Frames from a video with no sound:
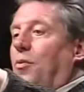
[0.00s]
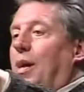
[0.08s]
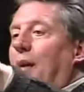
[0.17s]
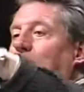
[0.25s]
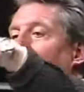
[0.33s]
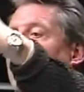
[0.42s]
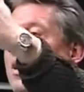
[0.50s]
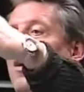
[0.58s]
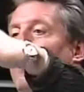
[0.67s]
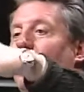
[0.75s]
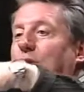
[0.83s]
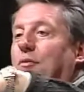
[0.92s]
We happen to be
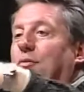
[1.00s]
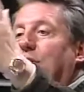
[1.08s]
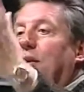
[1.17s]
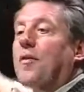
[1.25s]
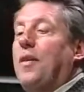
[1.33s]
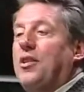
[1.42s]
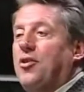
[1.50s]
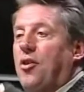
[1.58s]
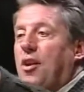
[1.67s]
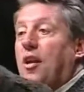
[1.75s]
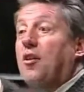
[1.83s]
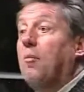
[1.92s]
lovers and a few other things that
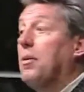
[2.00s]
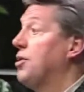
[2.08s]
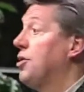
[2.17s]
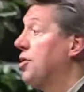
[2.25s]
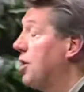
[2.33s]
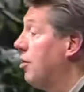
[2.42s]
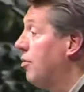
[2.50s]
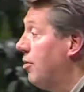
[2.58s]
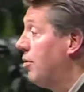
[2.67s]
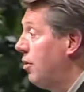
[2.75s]
are none of your business, too.